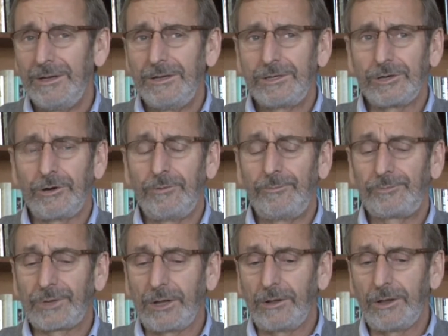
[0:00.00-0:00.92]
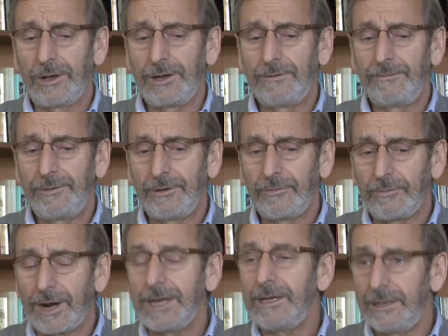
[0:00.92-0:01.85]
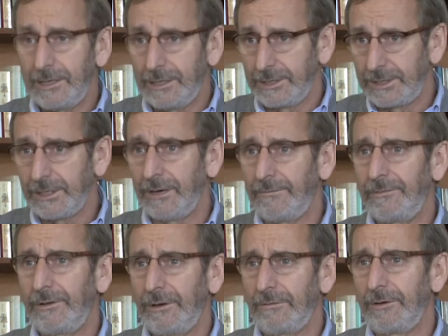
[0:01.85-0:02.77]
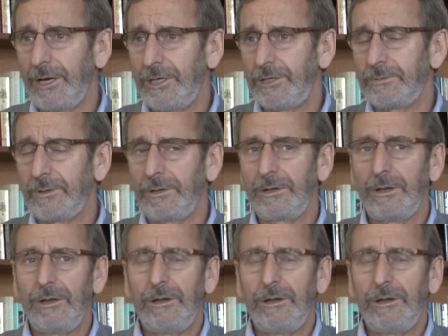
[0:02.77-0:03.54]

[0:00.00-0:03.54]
So a lot of the rightness of the arrangement